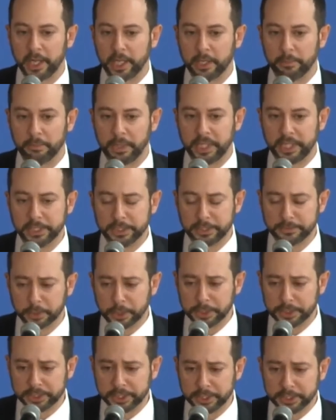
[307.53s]
It means,
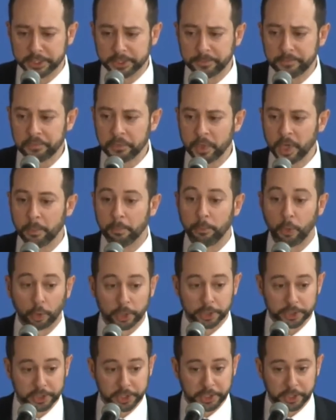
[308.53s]
for instance,
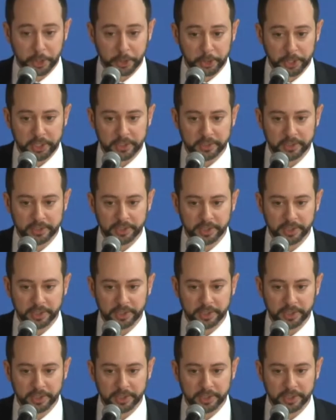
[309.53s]
border security,